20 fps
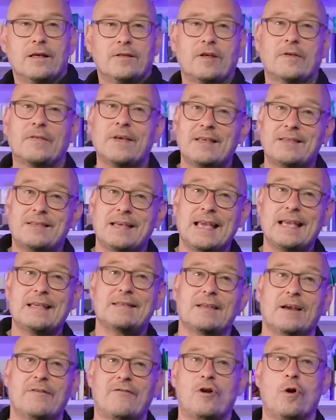So this
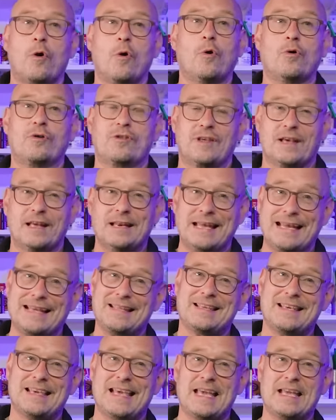is, of course, an
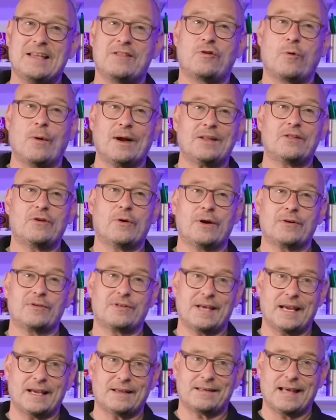ECE
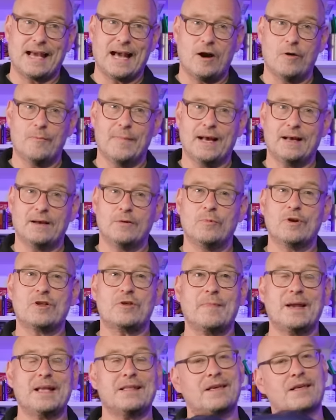2206 helmet,
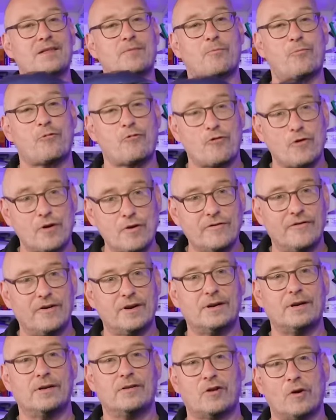which means it's
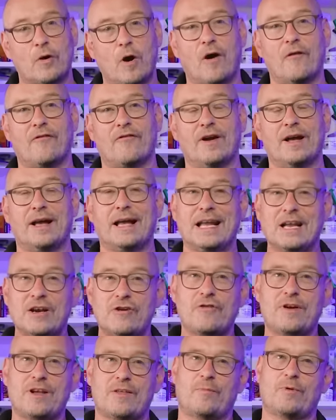proven to offer
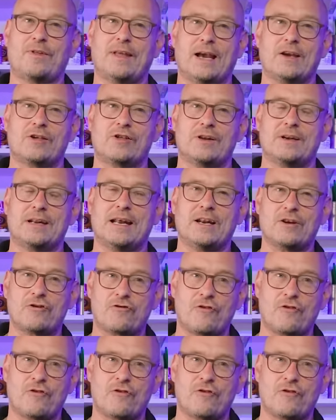increased protection in a